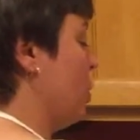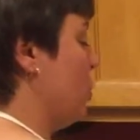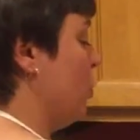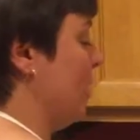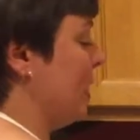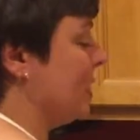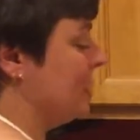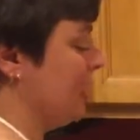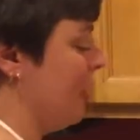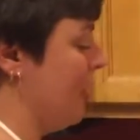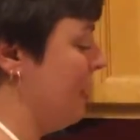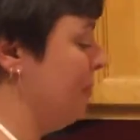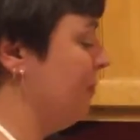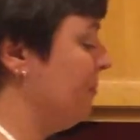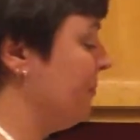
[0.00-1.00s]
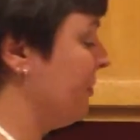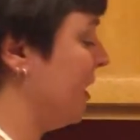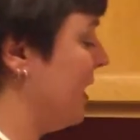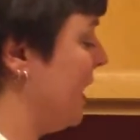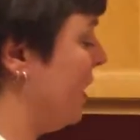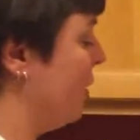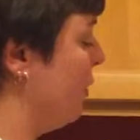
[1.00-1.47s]
quick time.
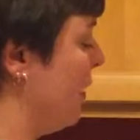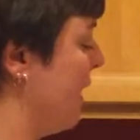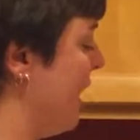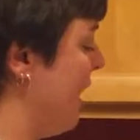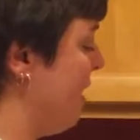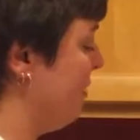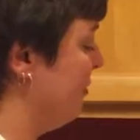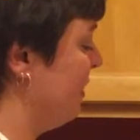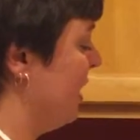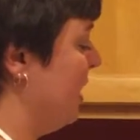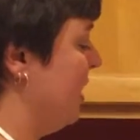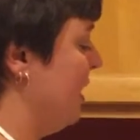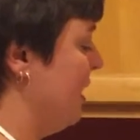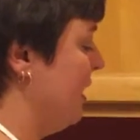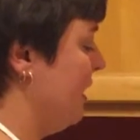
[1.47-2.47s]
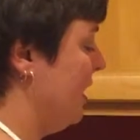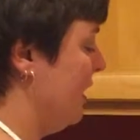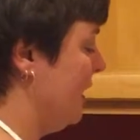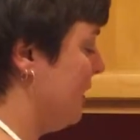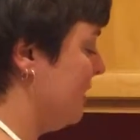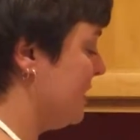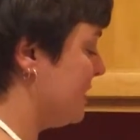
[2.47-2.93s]
And I know I have
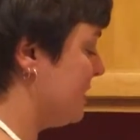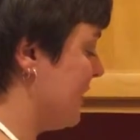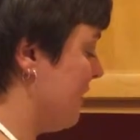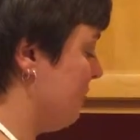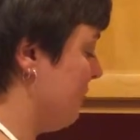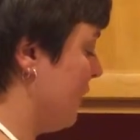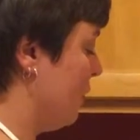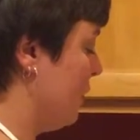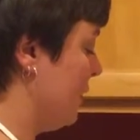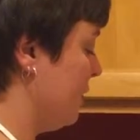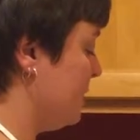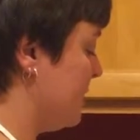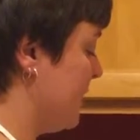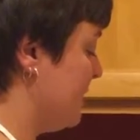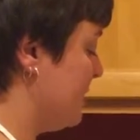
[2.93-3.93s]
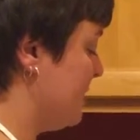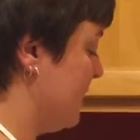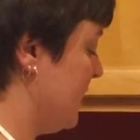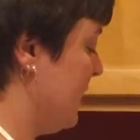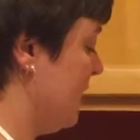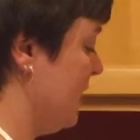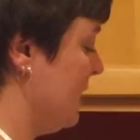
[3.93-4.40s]
this side of my griddle tends to
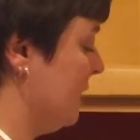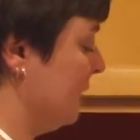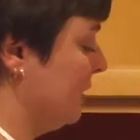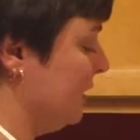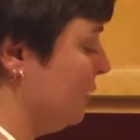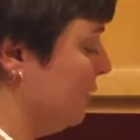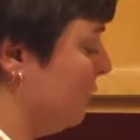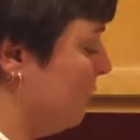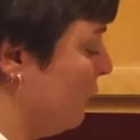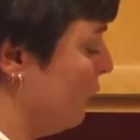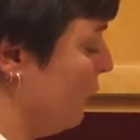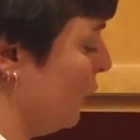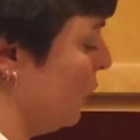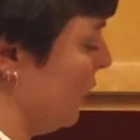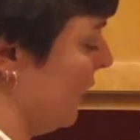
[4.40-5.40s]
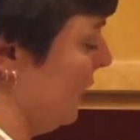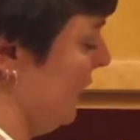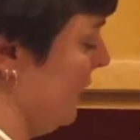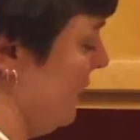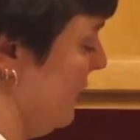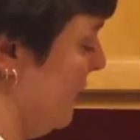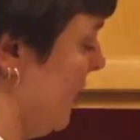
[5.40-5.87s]
heat a little more
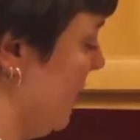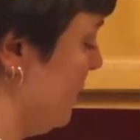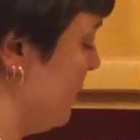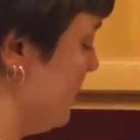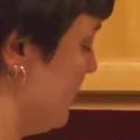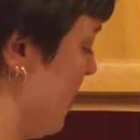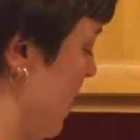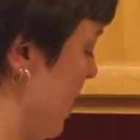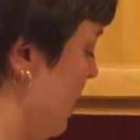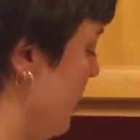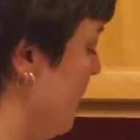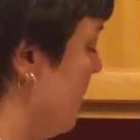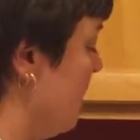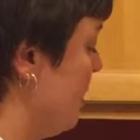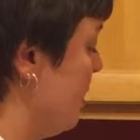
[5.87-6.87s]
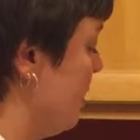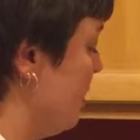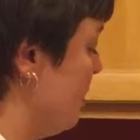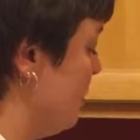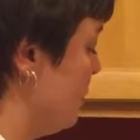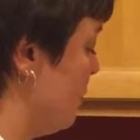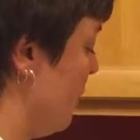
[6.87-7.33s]
quickly than the other side.
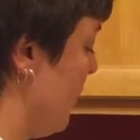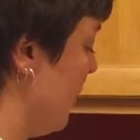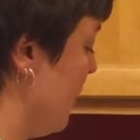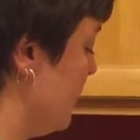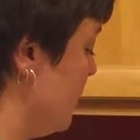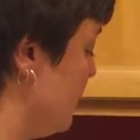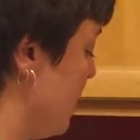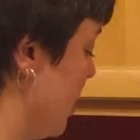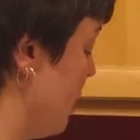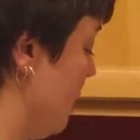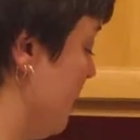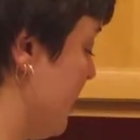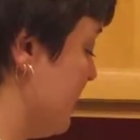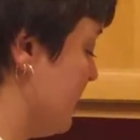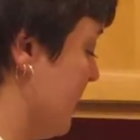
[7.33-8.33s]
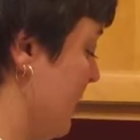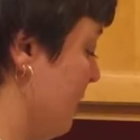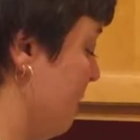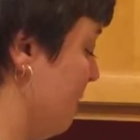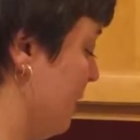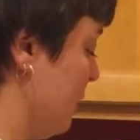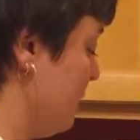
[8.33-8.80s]
So I like to check on that side
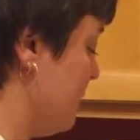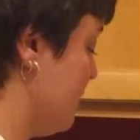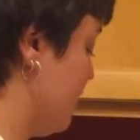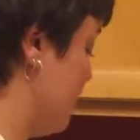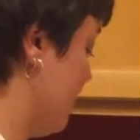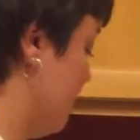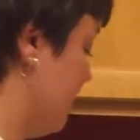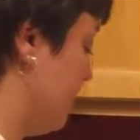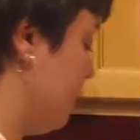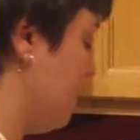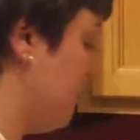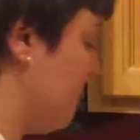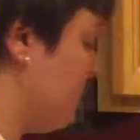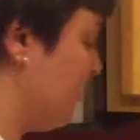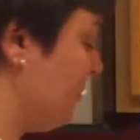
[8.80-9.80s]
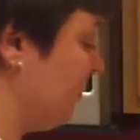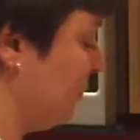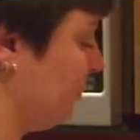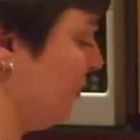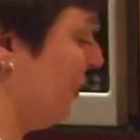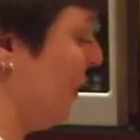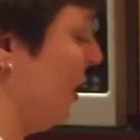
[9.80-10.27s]
first.
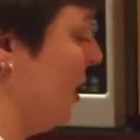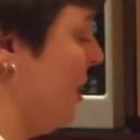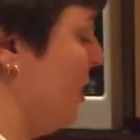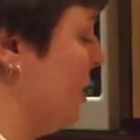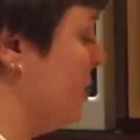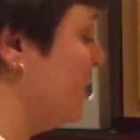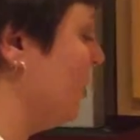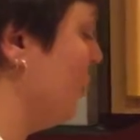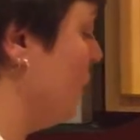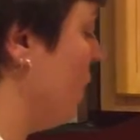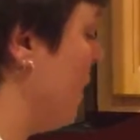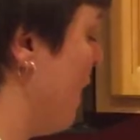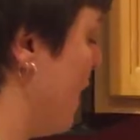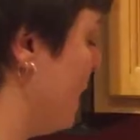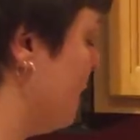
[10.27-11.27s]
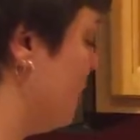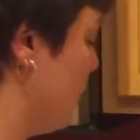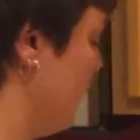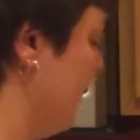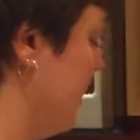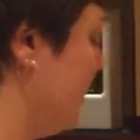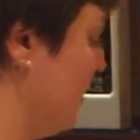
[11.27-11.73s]
So we'll go ahead and
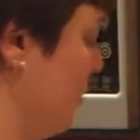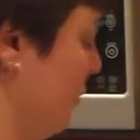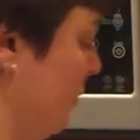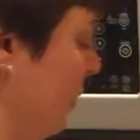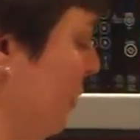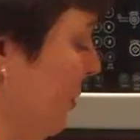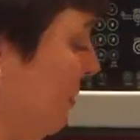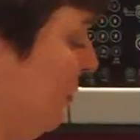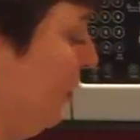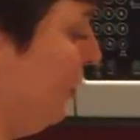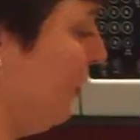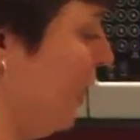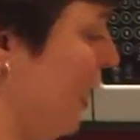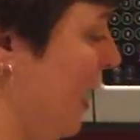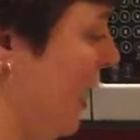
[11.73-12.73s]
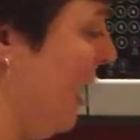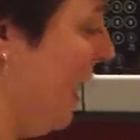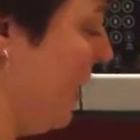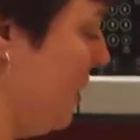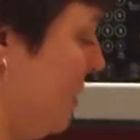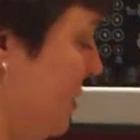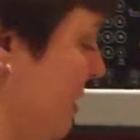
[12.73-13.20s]
turn these over, and you